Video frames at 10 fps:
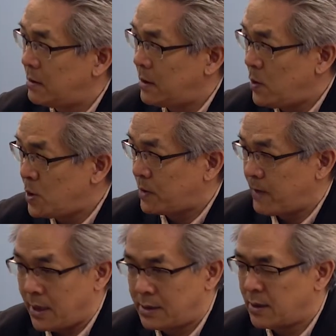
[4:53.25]
huge
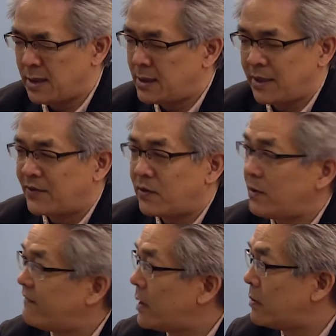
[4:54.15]
space and it's like
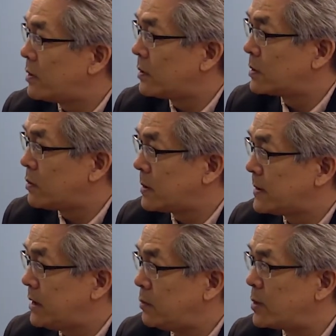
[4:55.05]
3,500 square
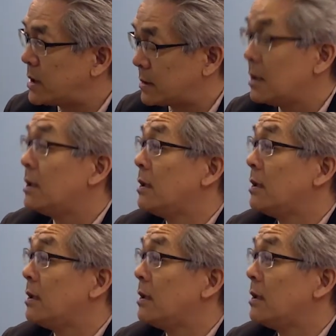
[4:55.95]
feet, which is